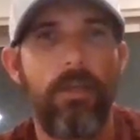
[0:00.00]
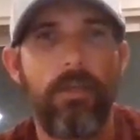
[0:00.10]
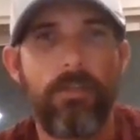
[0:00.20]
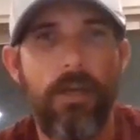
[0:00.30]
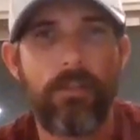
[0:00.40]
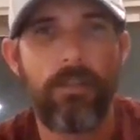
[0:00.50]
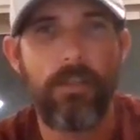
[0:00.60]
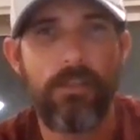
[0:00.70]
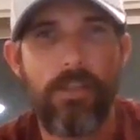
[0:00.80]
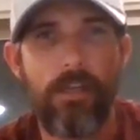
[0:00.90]
and talk to
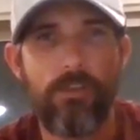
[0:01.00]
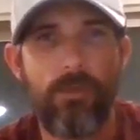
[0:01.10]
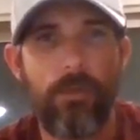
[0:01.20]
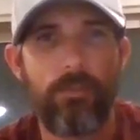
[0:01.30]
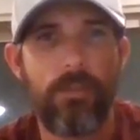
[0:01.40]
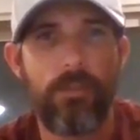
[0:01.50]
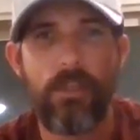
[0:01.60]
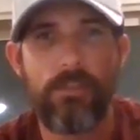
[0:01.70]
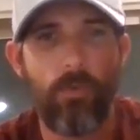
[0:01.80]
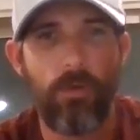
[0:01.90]
the sales rep that
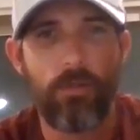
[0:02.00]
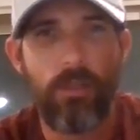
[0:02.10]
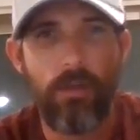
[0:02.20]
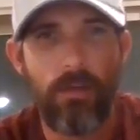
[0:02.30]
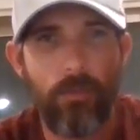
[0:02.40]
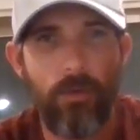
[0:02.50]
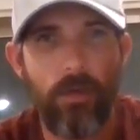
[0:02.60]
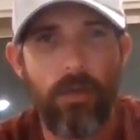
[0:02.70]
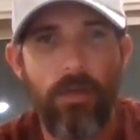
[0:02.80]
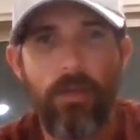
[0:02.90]
doesn't work there
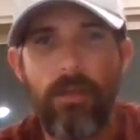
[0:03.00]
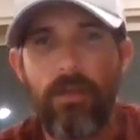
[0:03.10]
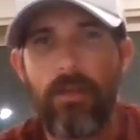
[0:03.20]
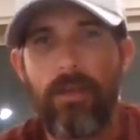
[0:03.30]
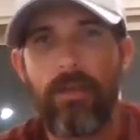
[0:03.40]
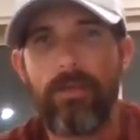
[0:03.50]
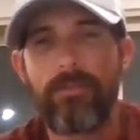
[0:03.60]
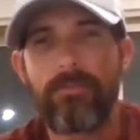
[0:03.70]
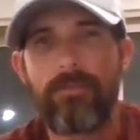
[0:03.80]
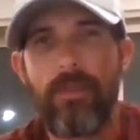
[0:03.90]
anymore.
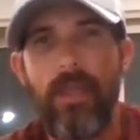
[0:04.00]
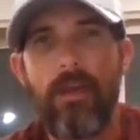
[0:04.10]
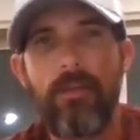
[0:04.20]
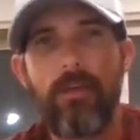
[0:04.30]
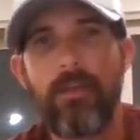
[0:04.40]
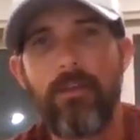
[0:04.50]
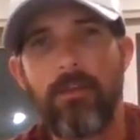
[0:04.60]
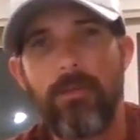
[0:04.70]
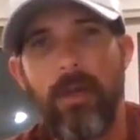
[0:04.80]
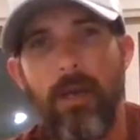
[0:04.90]
And now you're like,
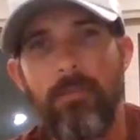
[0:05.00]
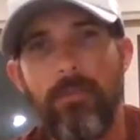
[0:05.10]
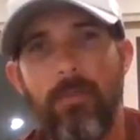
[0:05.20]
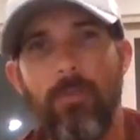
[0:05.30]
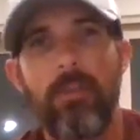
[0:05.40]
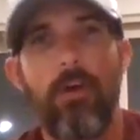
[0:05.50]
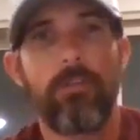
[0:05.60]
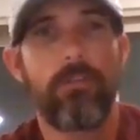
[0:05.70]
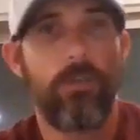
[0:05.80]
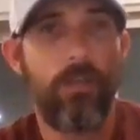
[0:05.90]
oh crap. When the
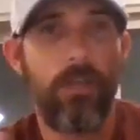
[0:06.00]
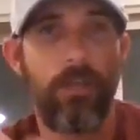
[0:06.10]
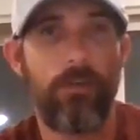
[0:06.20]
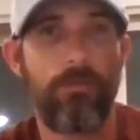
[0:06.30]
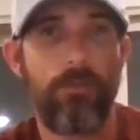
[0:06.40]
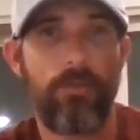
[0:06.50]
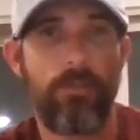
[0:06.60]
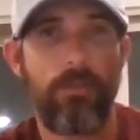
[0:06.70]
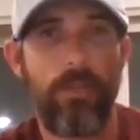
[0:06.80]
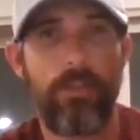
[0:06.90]
alternative,
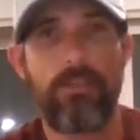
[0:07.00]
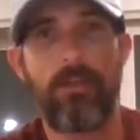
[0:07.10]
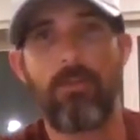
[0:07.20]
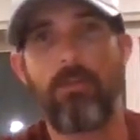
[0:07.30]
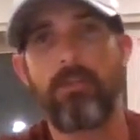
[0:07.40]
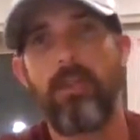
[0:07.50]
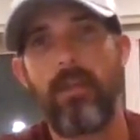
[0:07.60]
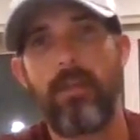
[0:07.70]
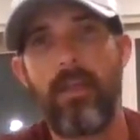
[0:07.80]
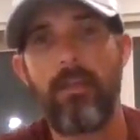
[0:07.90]
instead of going through
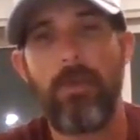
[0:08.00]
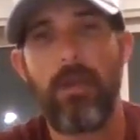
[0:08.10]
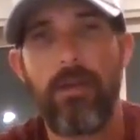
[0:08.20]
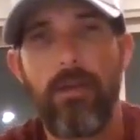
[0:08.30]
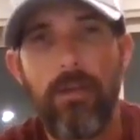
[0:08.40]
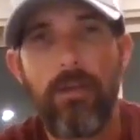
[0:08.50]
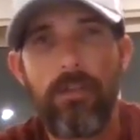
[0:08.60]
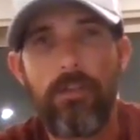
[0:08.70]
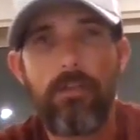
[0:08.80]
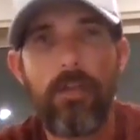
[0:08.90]
that nightmare,
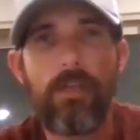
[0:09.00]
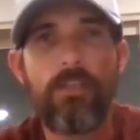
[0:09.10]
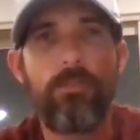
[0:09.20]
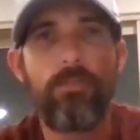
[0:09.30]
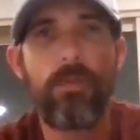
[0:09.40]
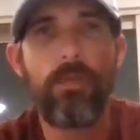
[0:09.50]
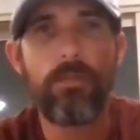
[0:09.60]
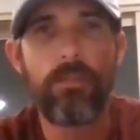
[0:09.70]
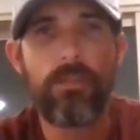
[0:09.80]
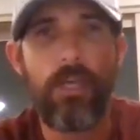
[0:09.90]
you could actually
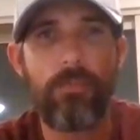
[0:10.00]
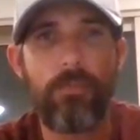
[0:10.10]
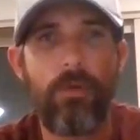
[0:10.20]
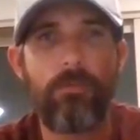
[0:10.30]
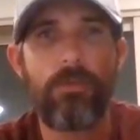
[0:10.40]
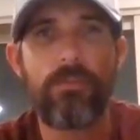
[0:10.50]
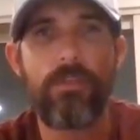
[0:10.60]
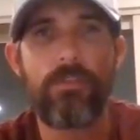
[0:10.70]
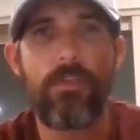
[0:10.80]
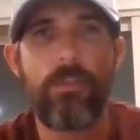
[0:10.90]
build the type of
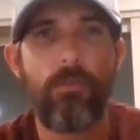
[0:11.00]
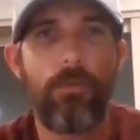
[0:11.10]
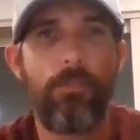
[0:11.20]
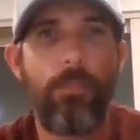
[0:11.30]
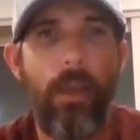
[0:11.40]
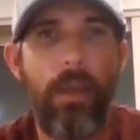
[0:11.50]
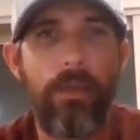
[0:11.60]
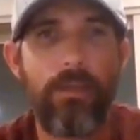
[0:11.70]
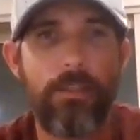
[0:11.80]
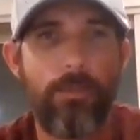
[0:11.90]
references your
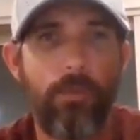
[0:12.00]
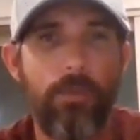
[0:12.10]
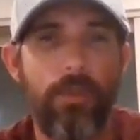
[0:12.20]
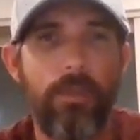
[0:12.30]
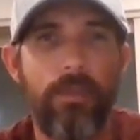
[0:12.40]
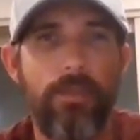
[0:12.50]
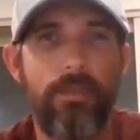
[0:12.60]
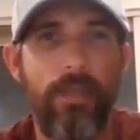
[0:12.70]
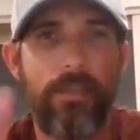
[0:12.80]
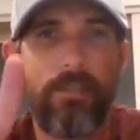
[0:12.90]
bank is pulling.
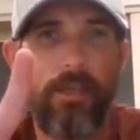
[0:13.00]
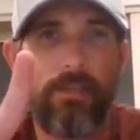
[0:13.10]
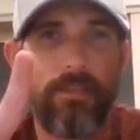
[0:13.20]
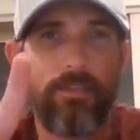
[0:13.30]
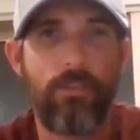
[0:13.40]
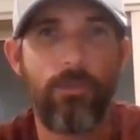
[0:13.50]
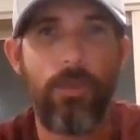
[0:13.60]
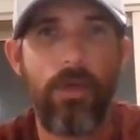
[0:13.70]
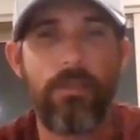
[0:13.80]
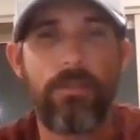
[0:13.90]
Takes less than 2
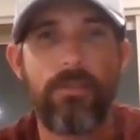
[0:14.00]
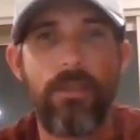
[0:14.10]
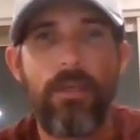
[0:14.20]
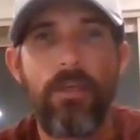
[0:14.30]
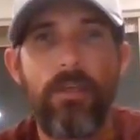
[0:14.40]
months.